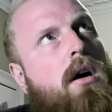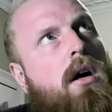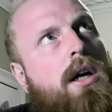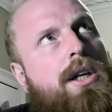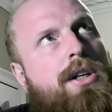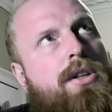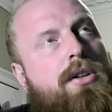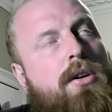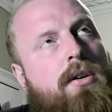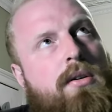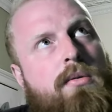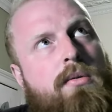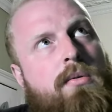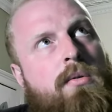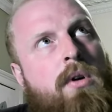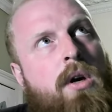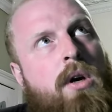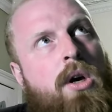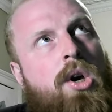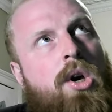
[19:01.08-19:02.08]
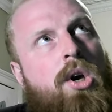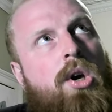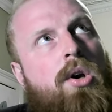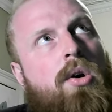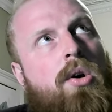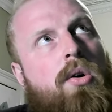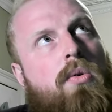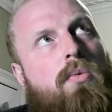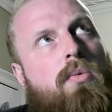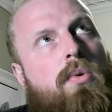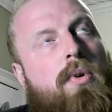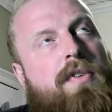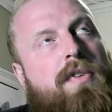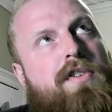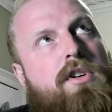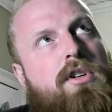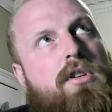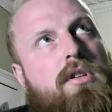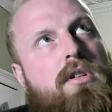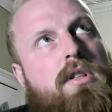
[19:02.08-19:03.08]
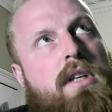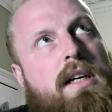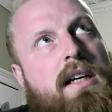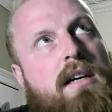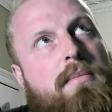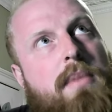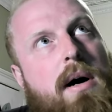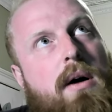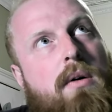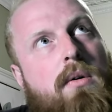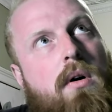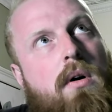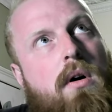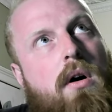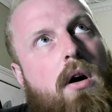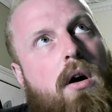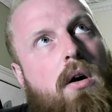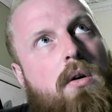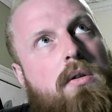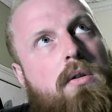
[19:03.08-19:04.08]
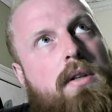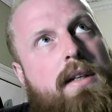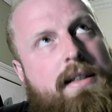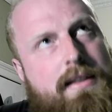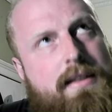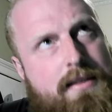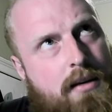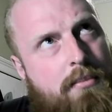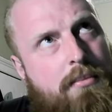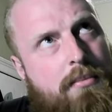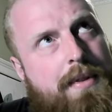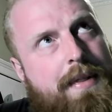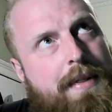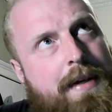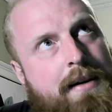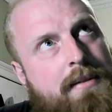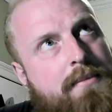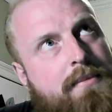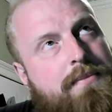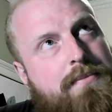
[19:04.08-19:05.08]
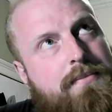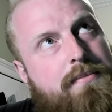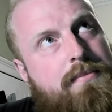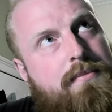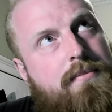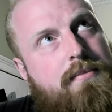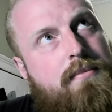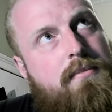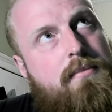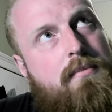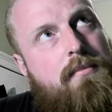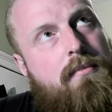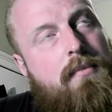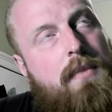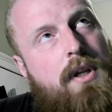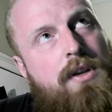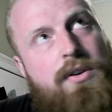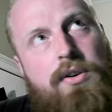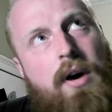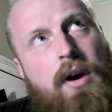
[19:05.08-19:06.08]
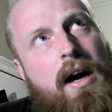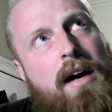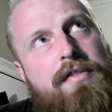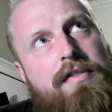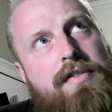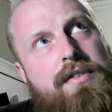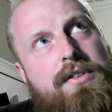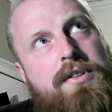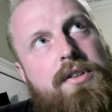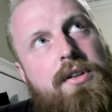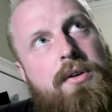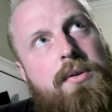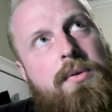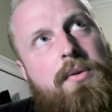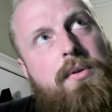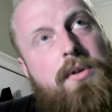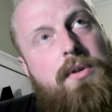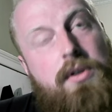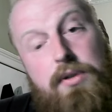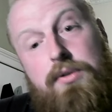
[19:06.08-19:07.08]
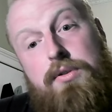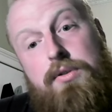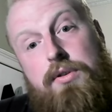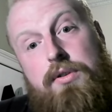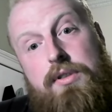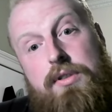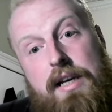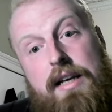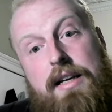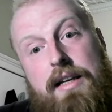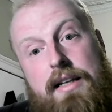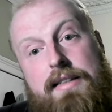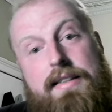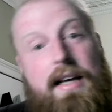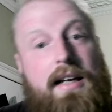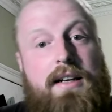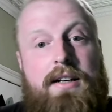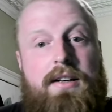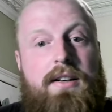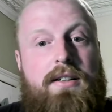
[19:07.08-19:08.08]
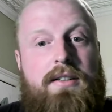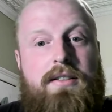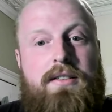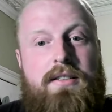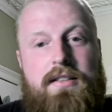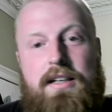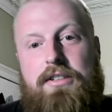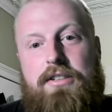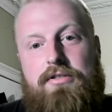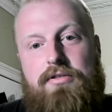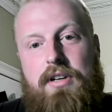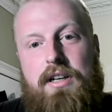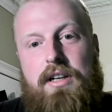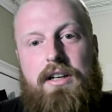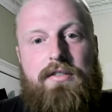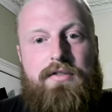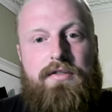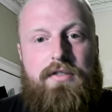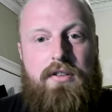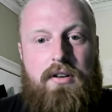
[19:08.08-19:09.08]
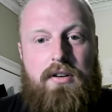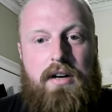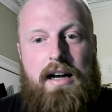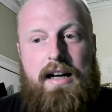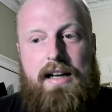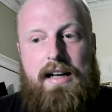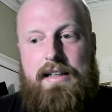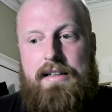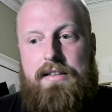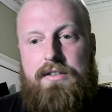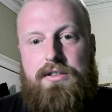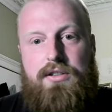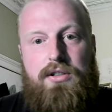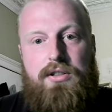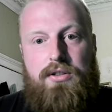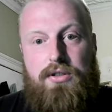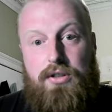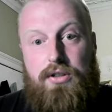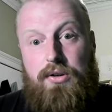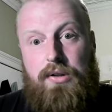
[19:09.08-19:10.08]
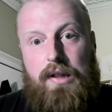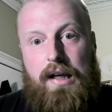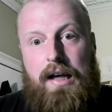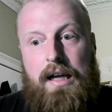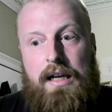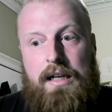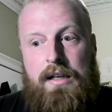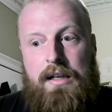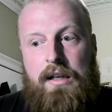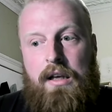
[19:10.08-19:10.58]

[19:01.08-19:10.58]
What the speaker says: I don't, well, if you just think about holding something, you have to use your tendons, literally, of your hand to do that.